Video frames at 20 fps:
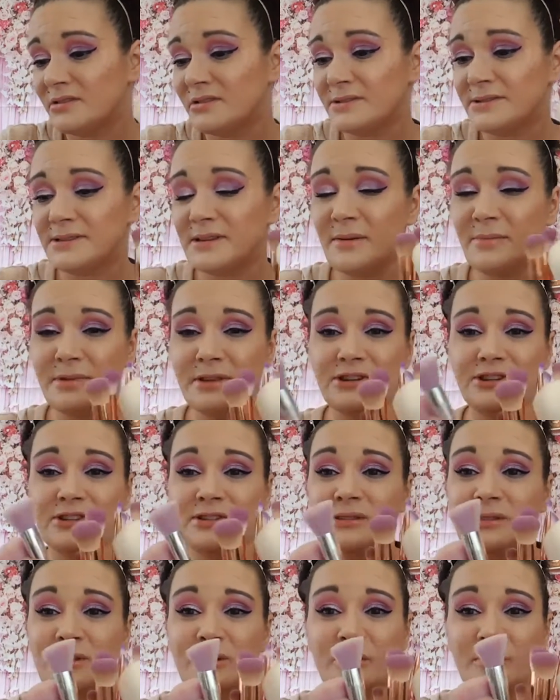Some that
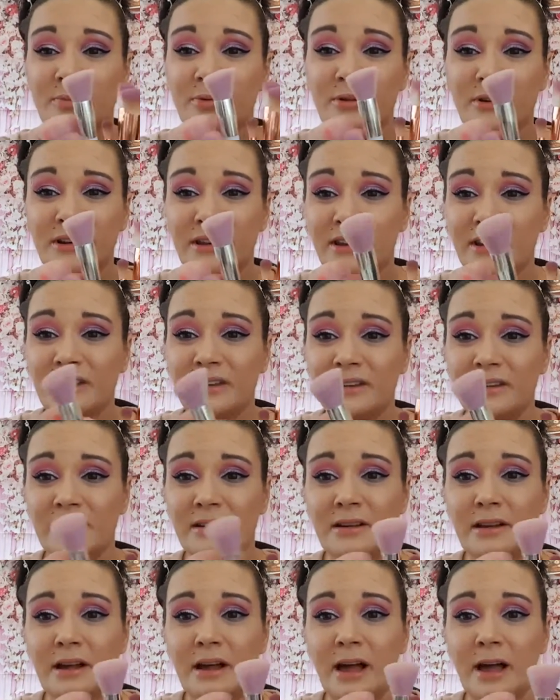just look pretty.
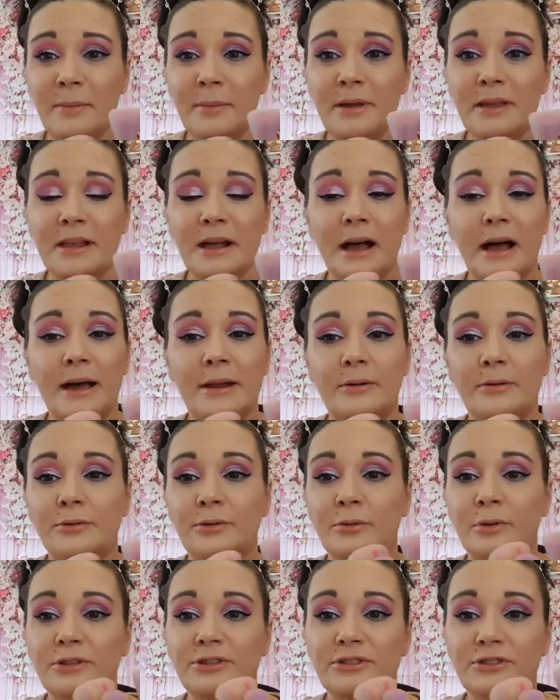I mean, I don't
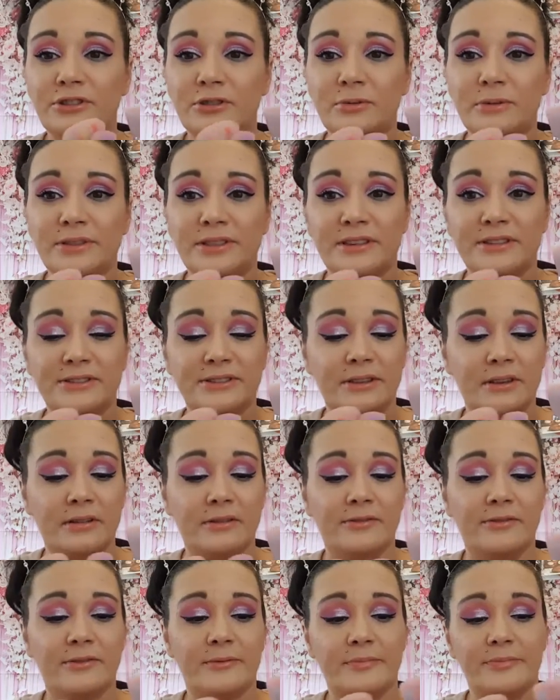know what to do with this
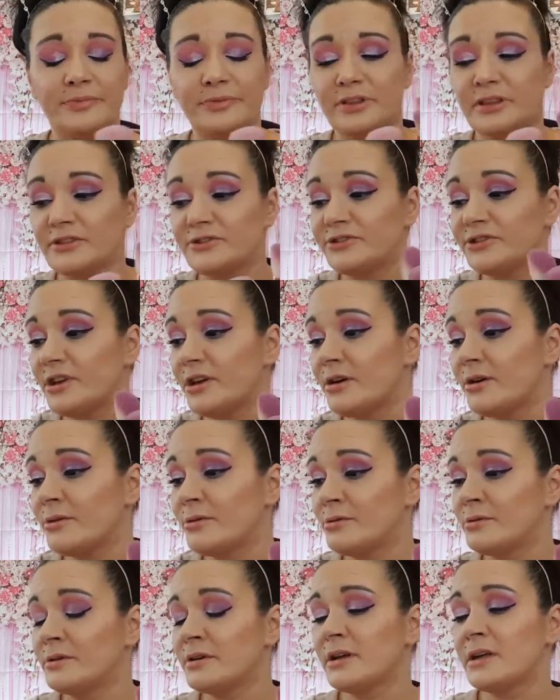stuff.
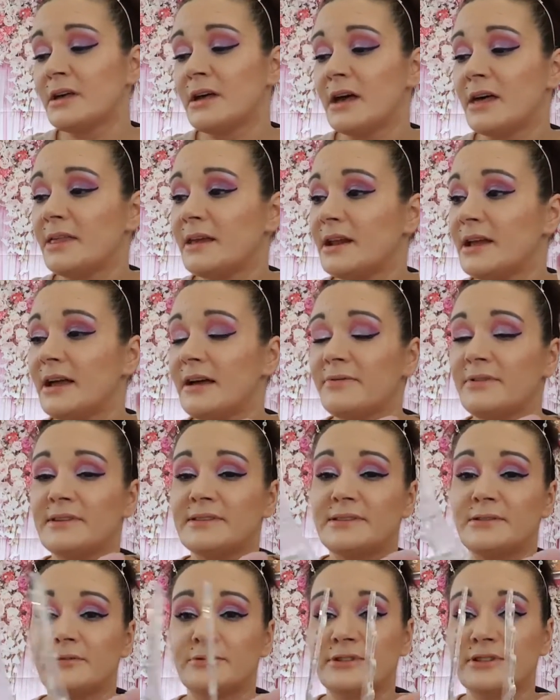So, and then I have
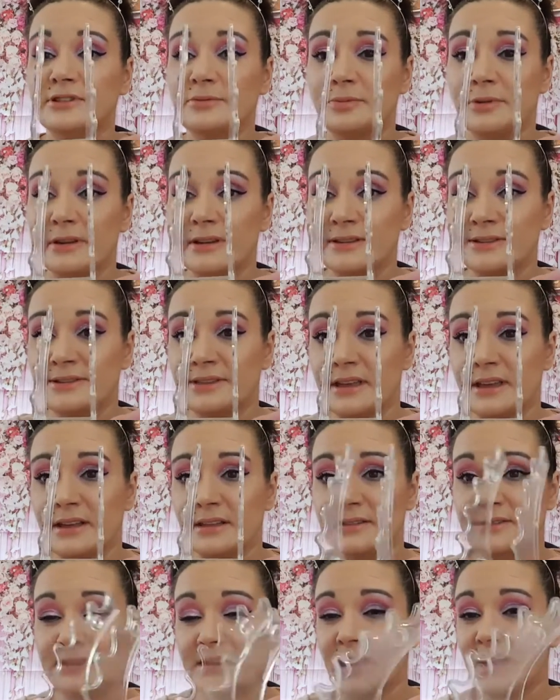these little display
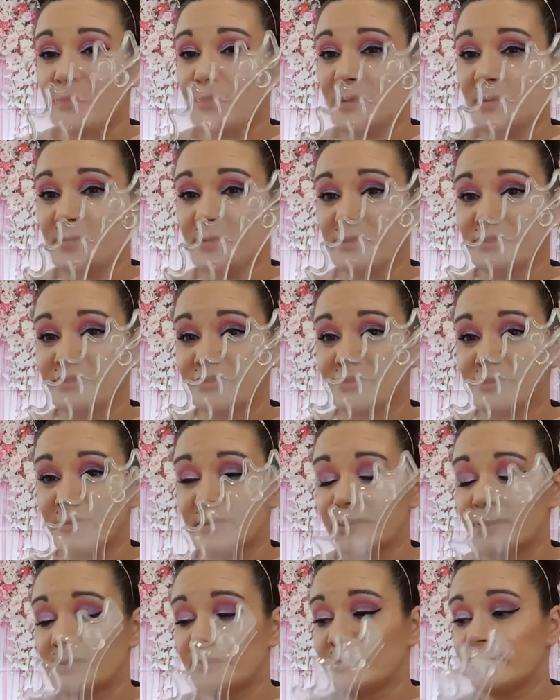stands that have my brushes
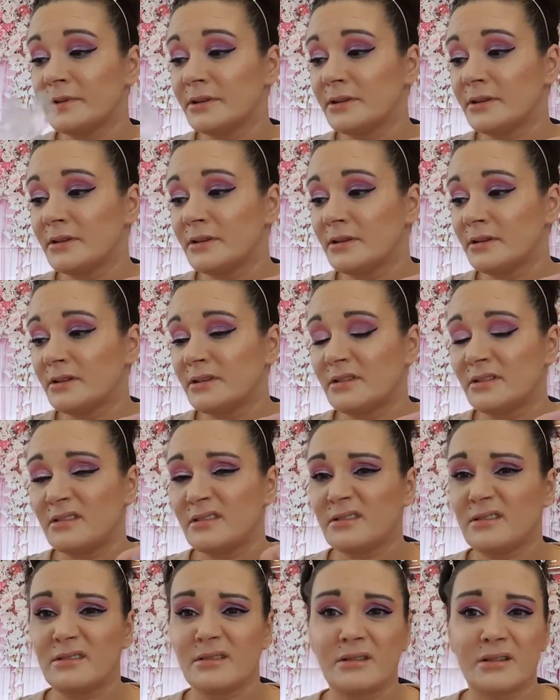on them.
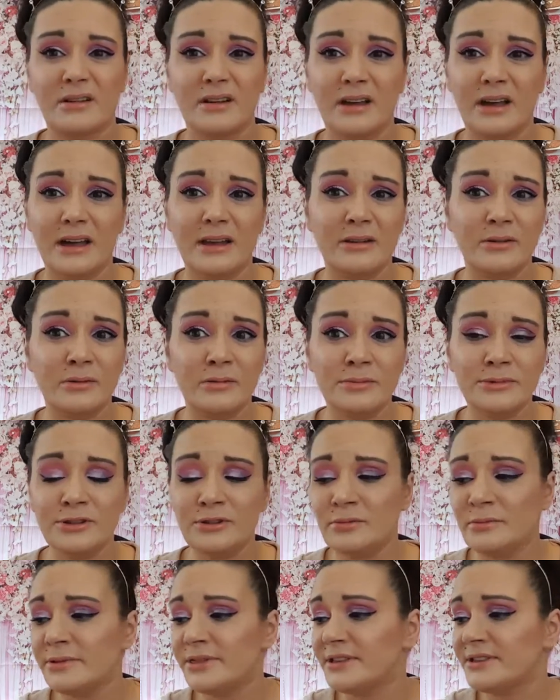I don't know what I'm
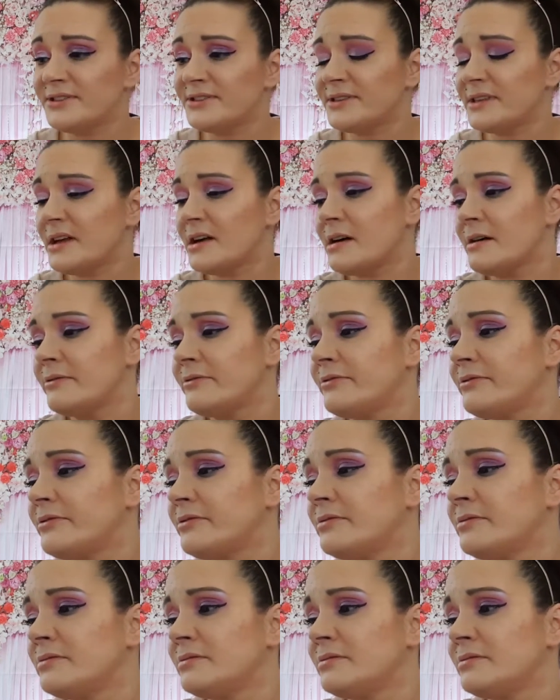doing with this stuff.